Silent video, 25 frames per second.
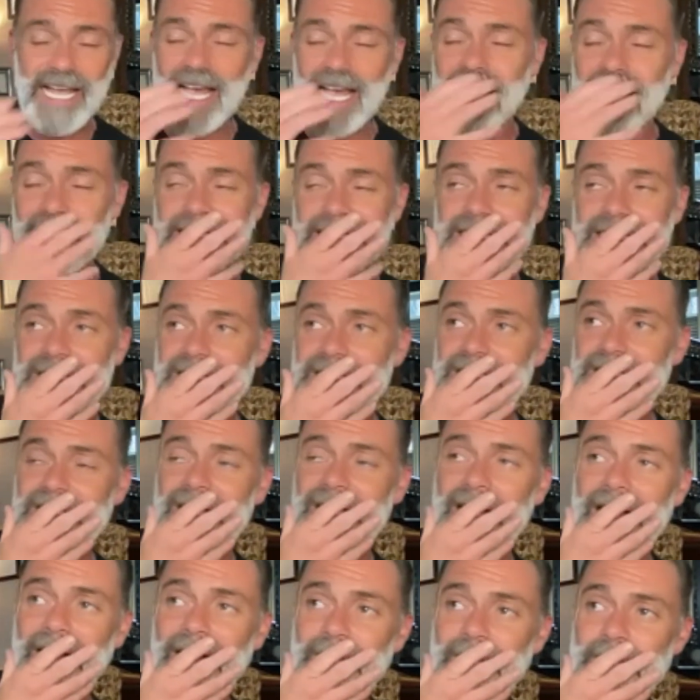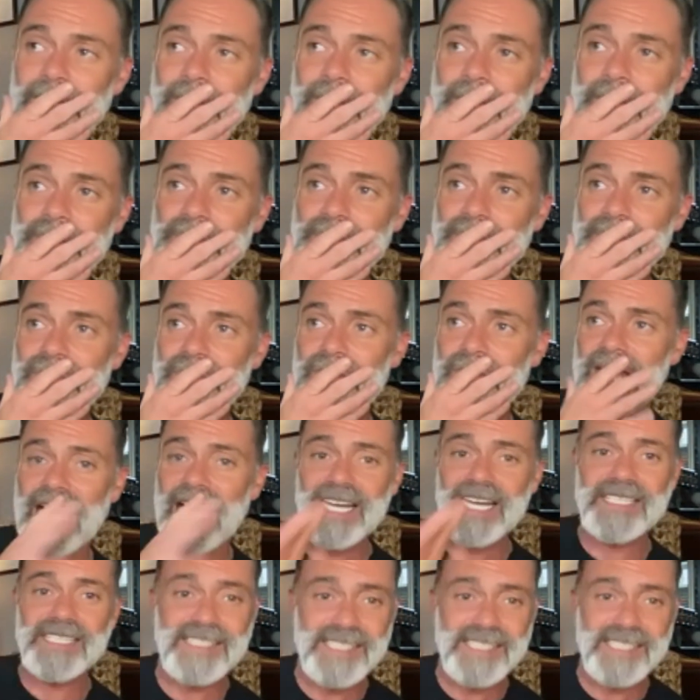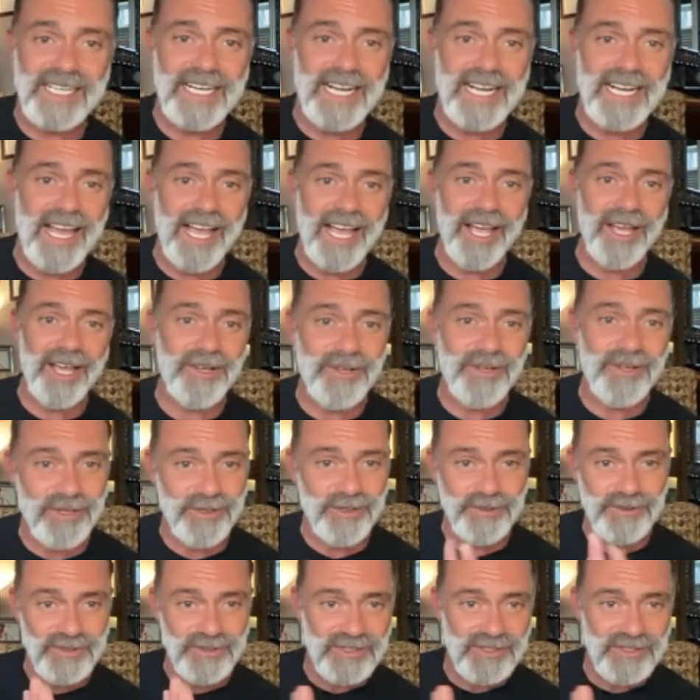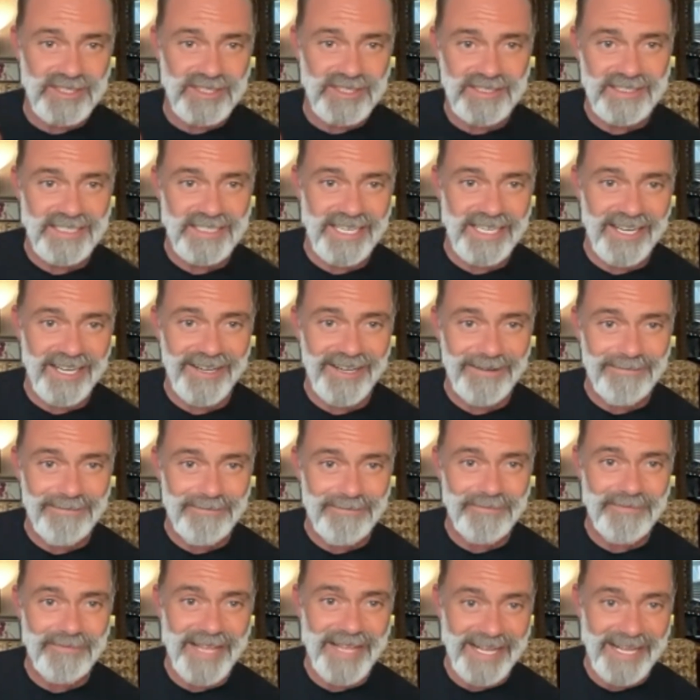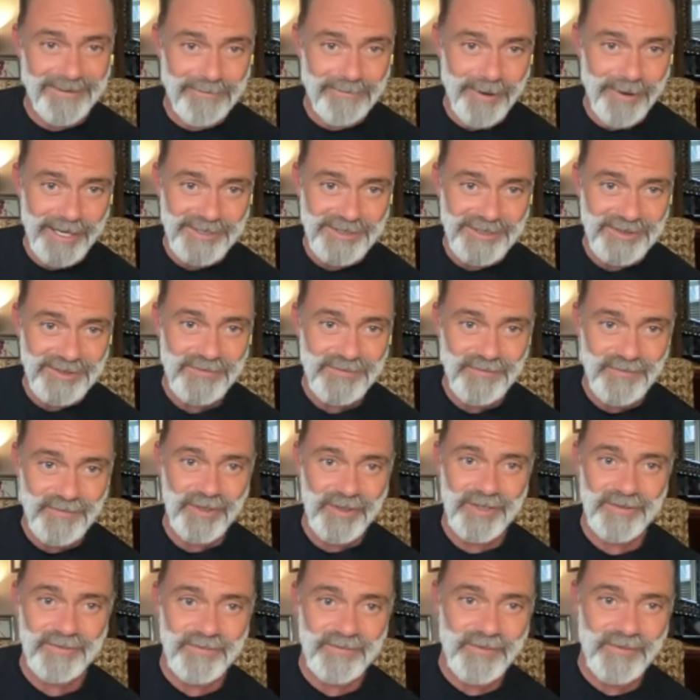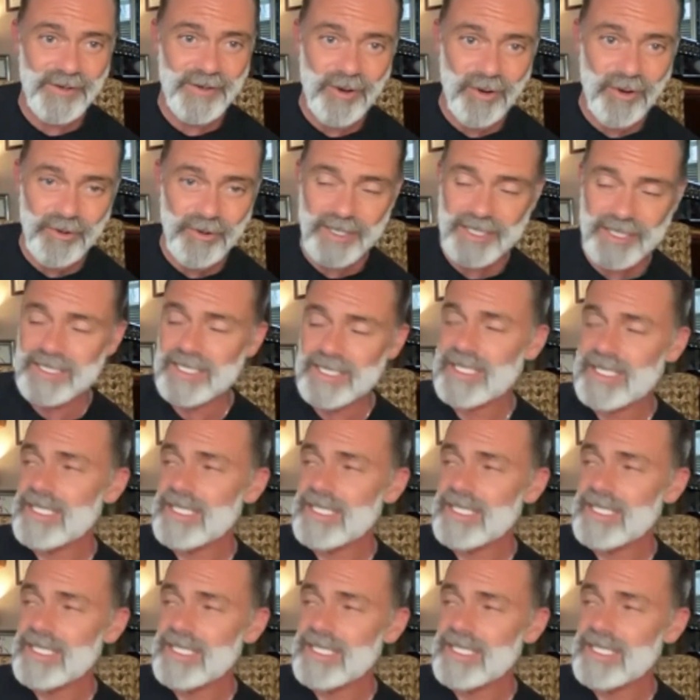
And Ali Sinclair, who's head of press for Corrie,